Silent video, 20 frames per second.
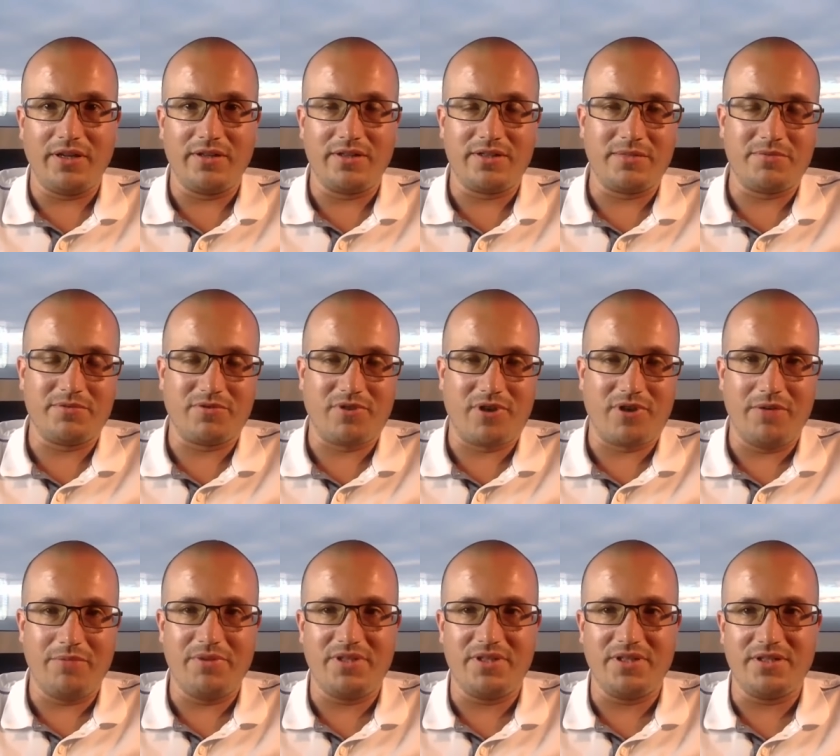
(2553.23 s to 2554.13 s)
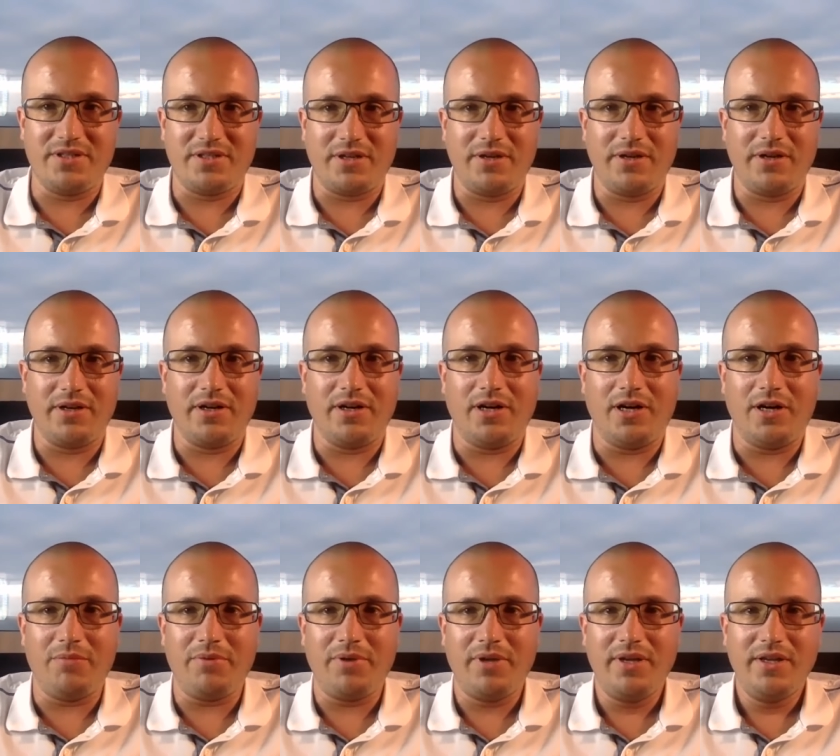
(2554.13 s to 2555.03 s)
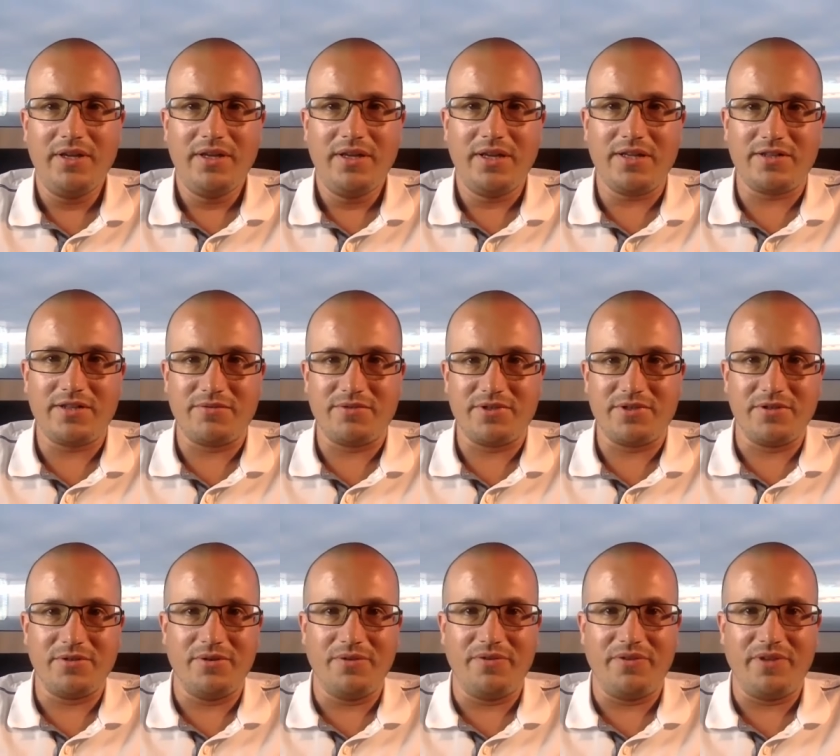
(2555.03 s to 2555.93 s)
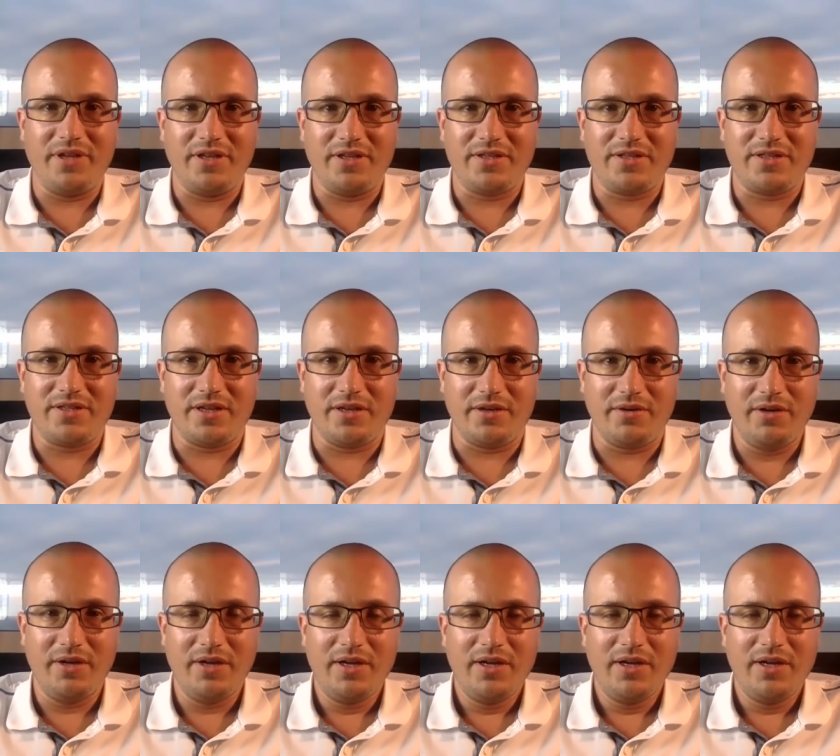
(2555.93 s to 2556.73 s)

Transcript: The subscribers is going up as a result of this. So